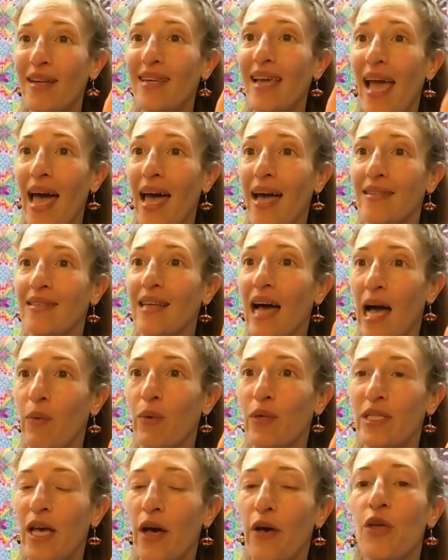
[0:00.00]
And I
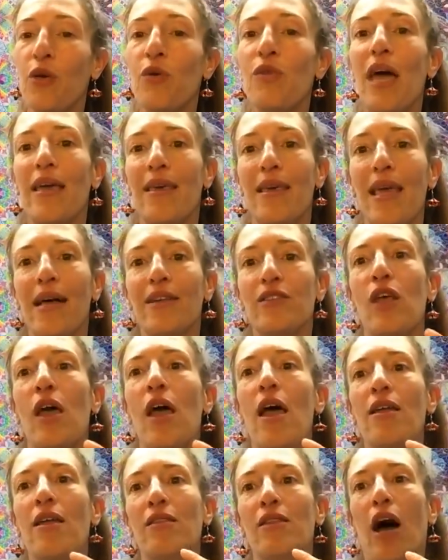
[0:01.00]
will tell you that,
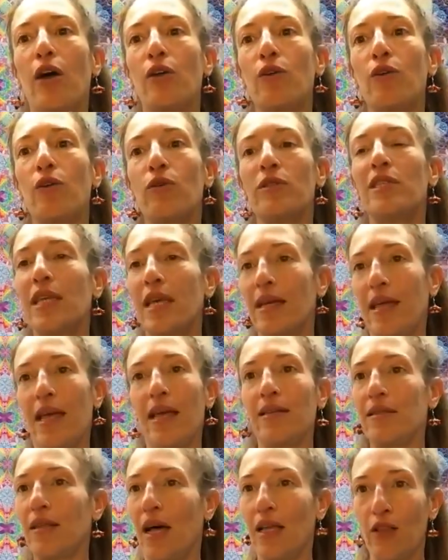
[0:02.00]
yes, DNA is
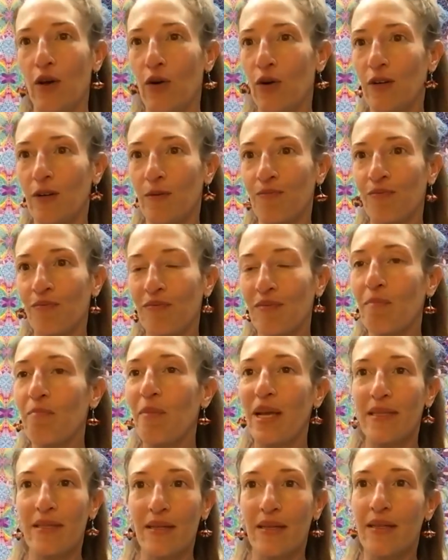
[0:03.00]
non-local.
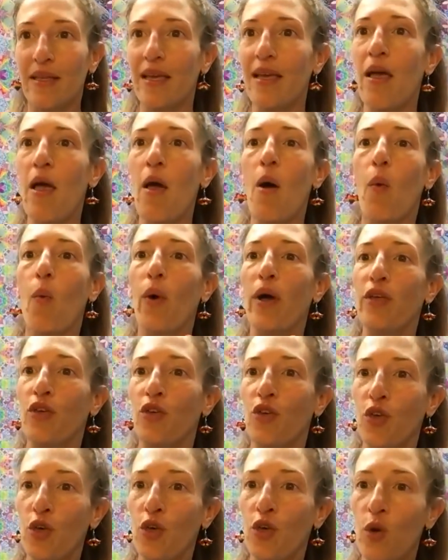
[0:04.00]
Basically, what
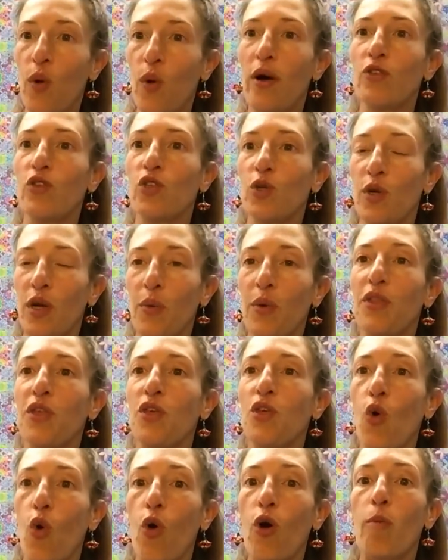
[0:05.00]
you are doing with
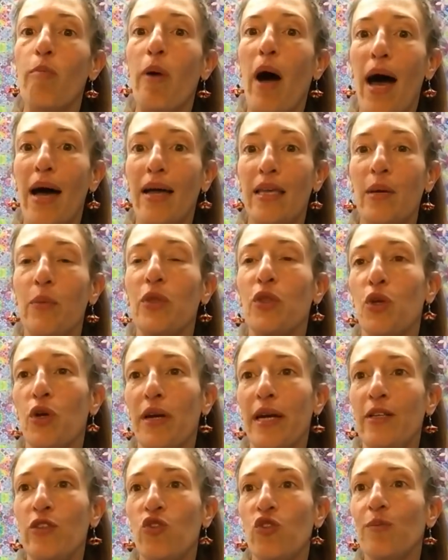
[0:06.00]
your body, with your
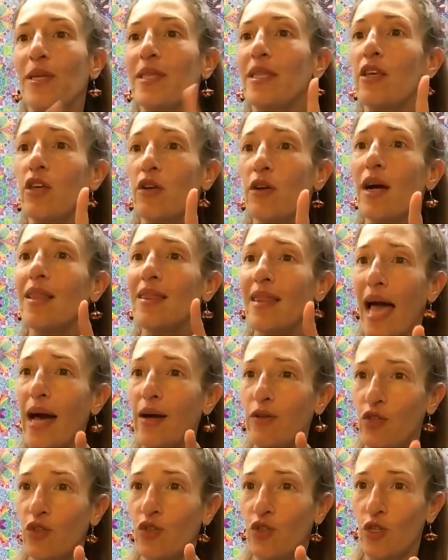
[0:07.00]
instrument, that you're
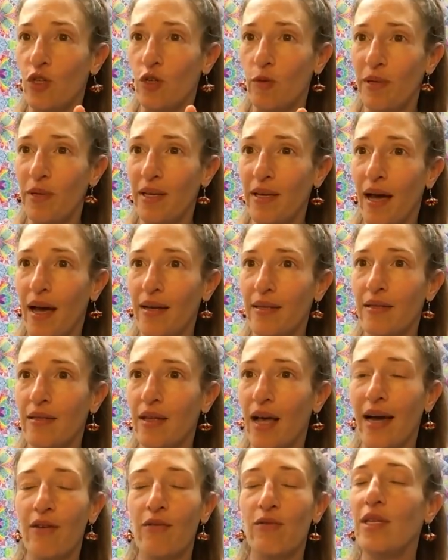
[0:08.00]
allowed to do, P.S.,
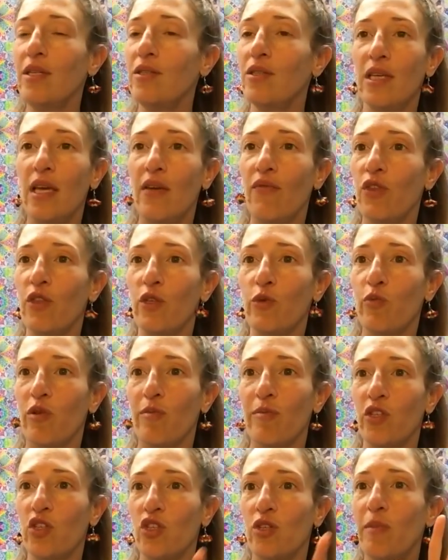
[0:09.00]
I don't need to give you this
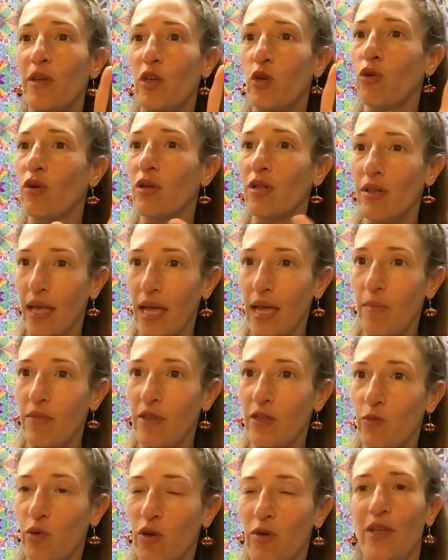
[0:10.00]
permission, but you claim
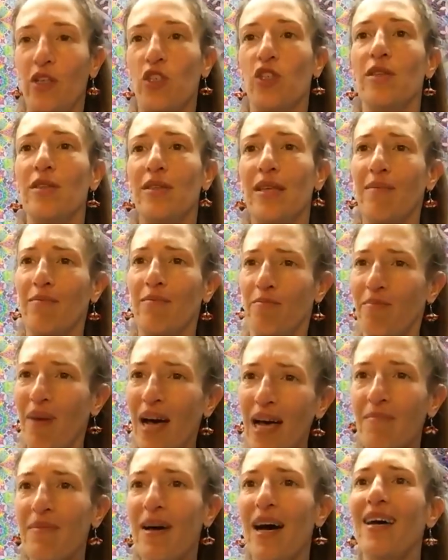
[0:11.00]
this permission. It's like
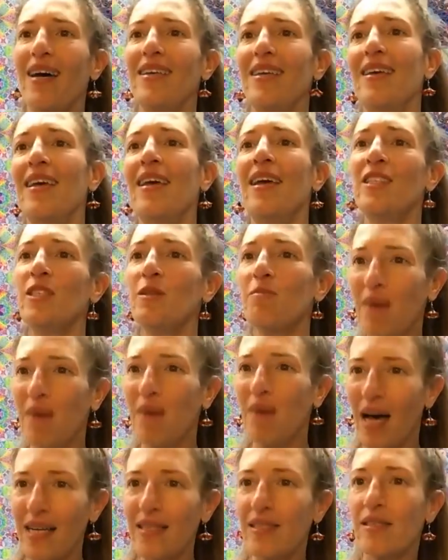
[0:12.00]
my body, it's my
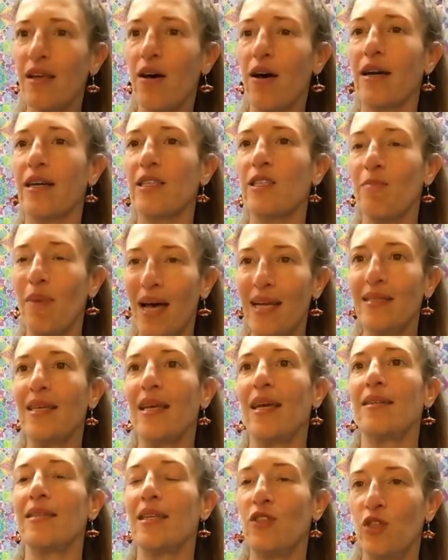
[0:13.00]
song, it's my
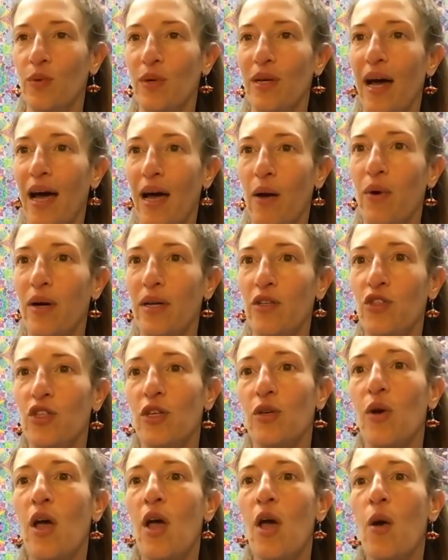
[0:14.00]
dance, I do what I want to do.